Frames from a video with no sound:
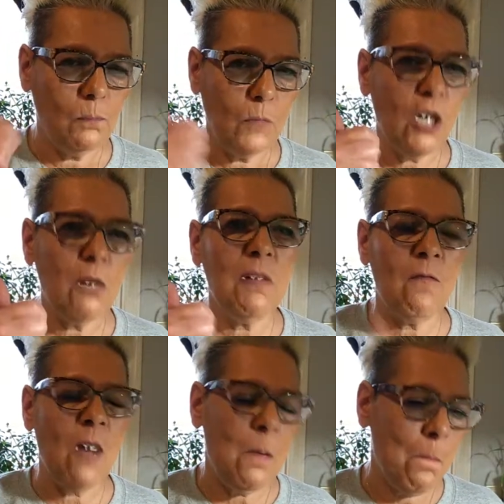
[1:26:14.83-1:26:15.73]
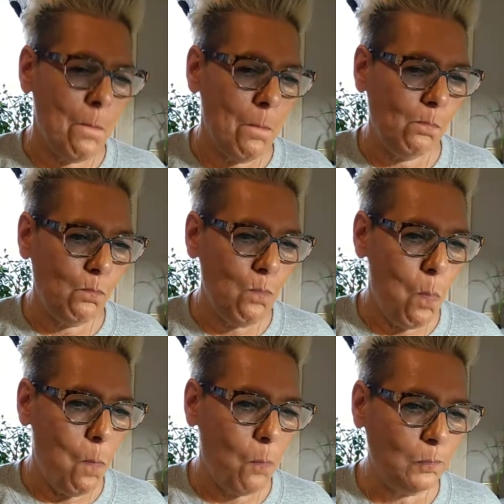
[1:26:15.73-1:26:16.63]
You're gonna be fine.
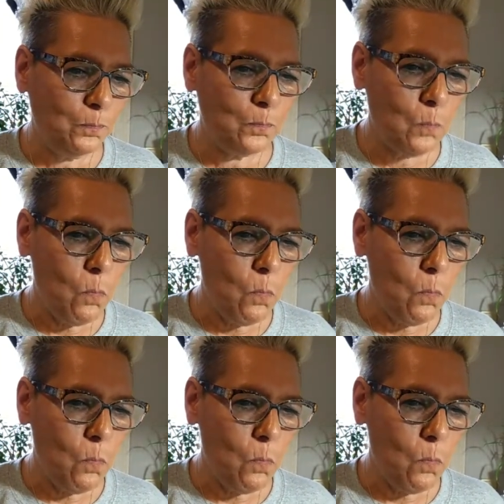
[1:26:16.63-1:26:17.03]
Good.